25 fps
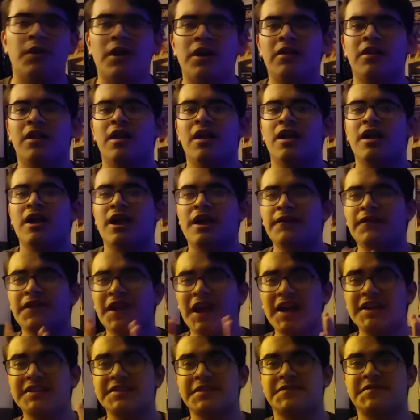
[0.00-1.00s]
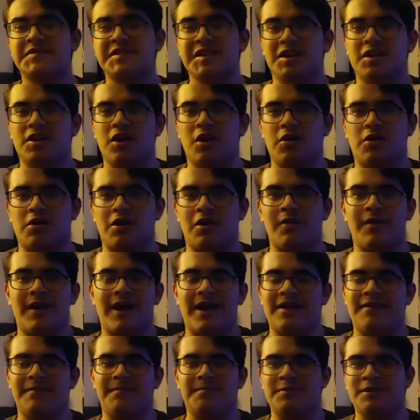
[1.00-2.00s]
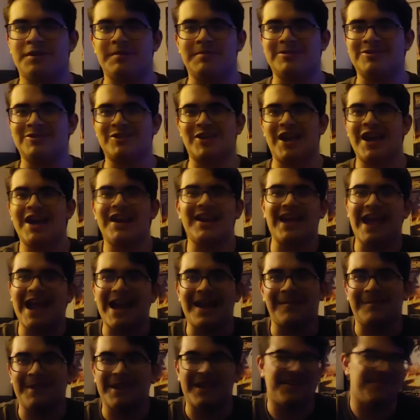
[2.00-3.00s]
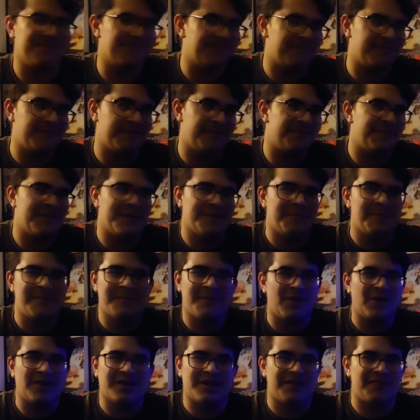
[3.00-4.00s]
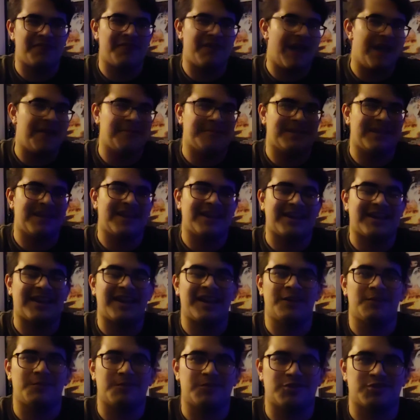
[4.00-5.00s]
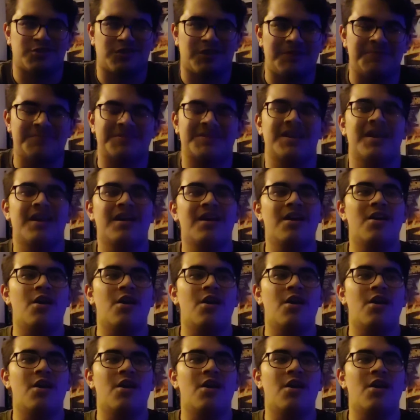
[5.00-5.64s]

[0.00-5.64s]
Well, if you guys have seen Coco, and pretty much any animated film involving a family and a kid with dreams,